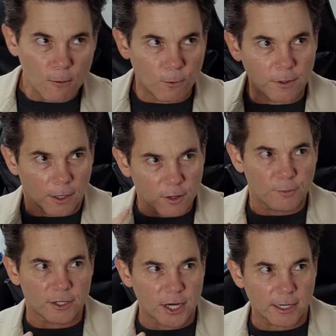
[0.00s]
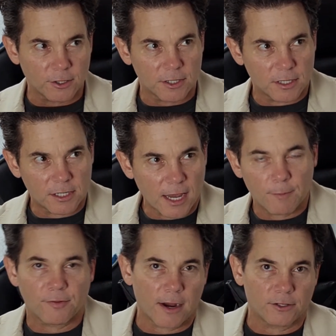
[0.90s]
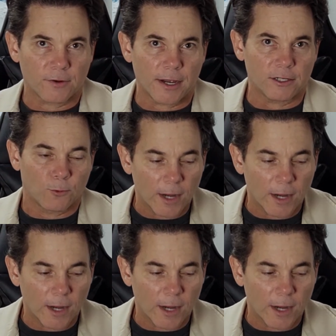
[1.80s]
with other projectors in the same price range?